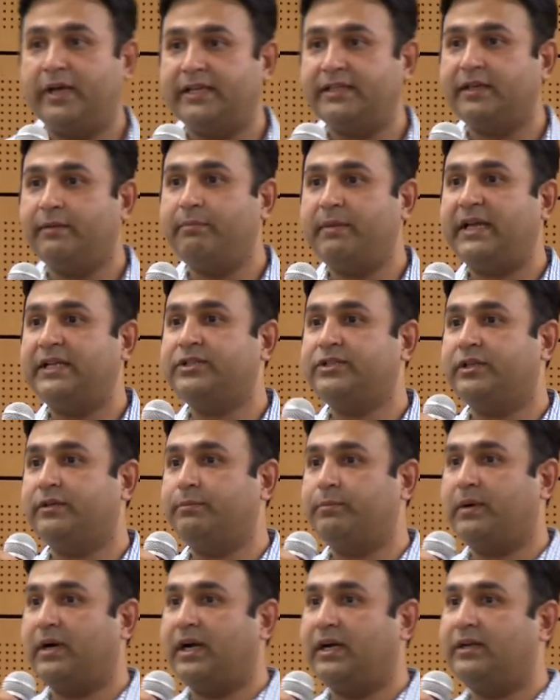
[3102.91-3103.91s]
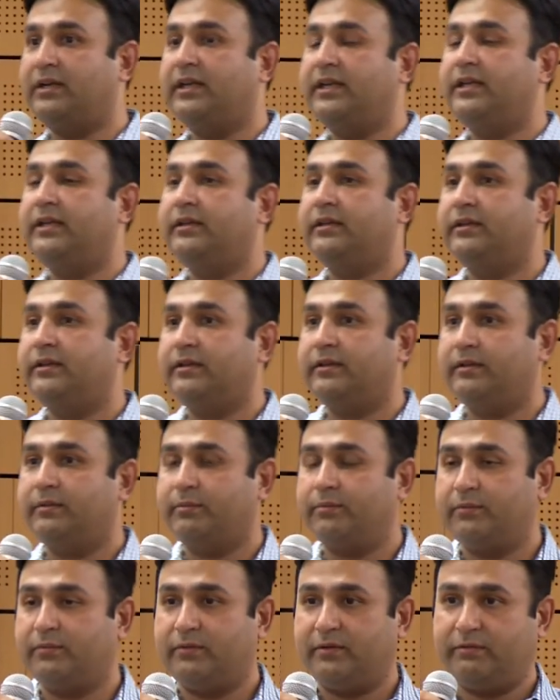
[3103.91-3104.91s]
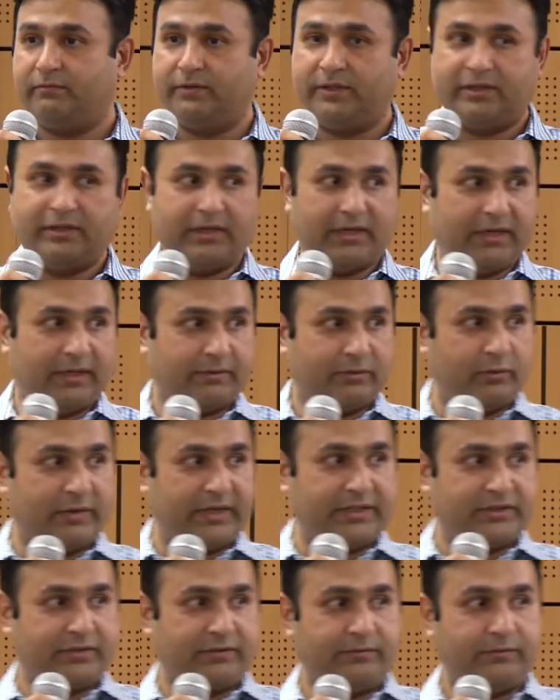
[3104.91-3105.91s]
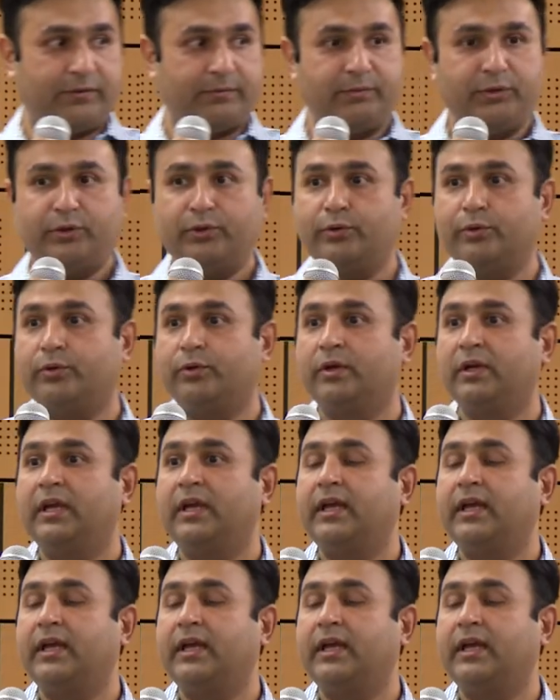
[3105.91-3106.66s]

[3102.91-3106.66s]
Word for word: as I mentioned partly with the question from you,